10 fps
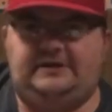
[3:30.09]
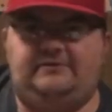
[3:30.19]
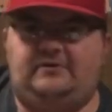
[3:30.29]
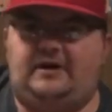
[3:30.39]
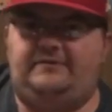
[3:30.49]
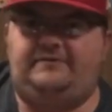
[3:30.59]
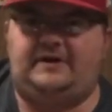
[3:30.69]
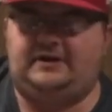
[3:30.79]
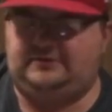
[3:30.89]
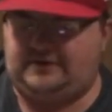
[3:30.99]
even though I
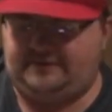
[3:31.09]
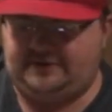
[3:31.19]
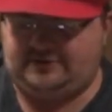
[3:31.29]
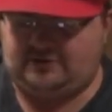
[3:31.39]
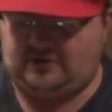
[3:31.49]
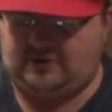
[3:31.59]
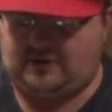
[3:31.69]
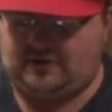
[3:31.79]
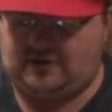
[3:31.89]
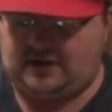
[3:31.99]
fucking love you, Joe.
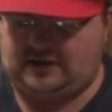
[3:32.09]
Oh, I